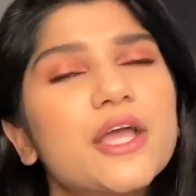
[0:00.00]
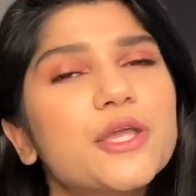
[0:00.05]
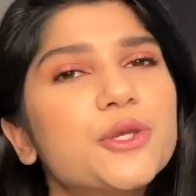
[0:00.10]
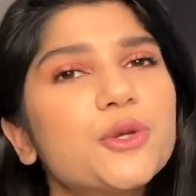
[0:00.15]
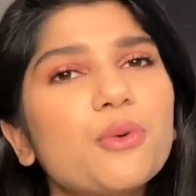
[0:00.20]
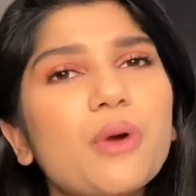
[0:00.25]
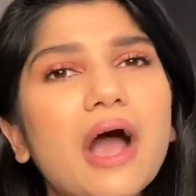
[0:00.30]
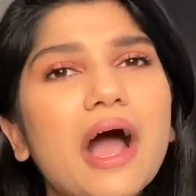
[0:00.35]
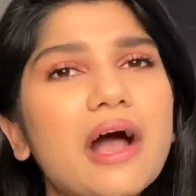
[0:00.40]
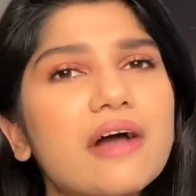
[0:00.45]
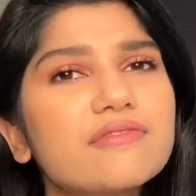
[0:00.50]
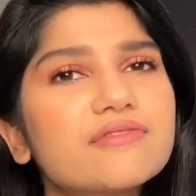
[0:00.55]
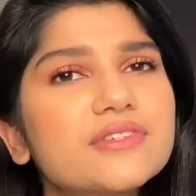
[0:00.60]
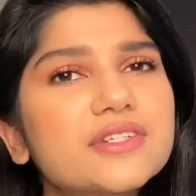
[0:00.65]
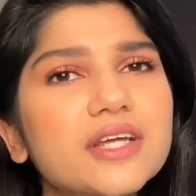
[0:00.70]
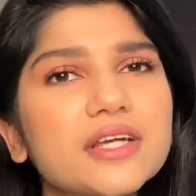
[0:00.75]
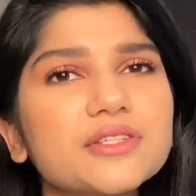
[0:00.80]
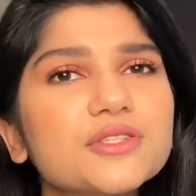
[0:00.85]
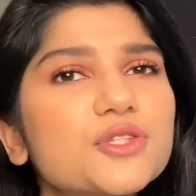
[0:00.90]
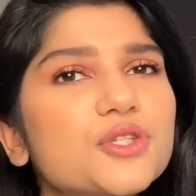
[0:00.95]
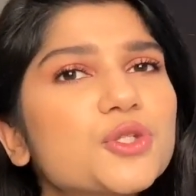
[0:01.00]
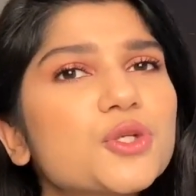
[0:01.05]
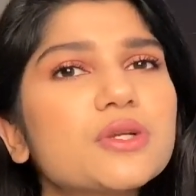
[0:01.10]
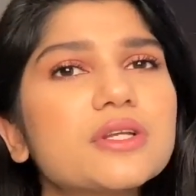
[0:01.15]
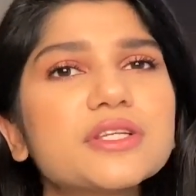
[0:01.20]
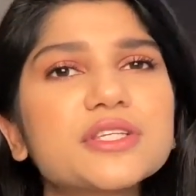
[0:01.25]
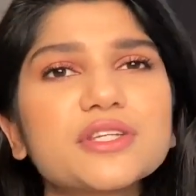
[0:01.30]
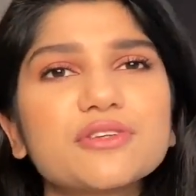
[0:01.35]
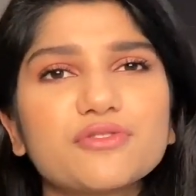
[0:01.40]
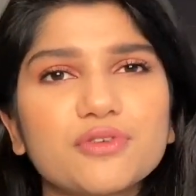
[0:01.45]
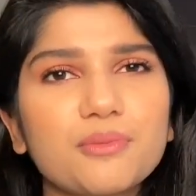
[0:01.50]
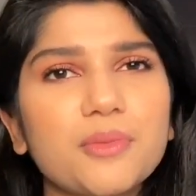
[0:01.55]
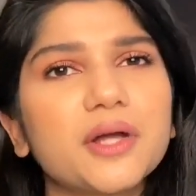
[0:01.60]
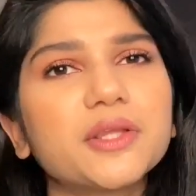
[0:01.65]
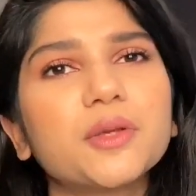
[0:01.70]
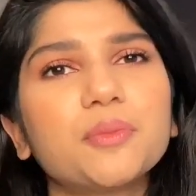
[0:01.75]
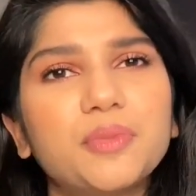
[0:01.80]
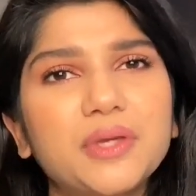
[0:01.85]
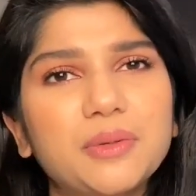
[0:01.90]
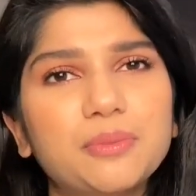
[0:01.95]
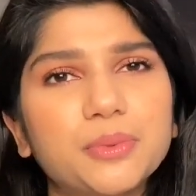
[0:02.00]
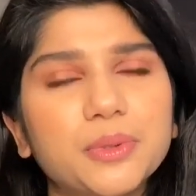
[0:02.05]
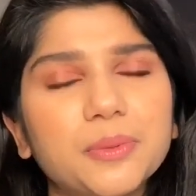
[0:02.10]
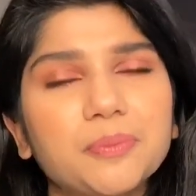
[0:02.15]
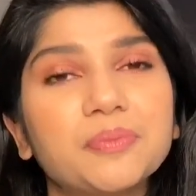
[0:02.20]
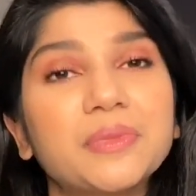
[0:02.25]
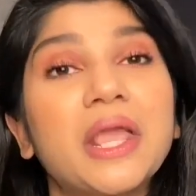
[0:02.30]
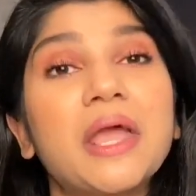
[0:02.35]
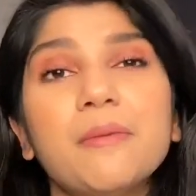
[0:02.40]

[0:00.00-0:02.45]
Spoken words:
you have tons to listen from other people.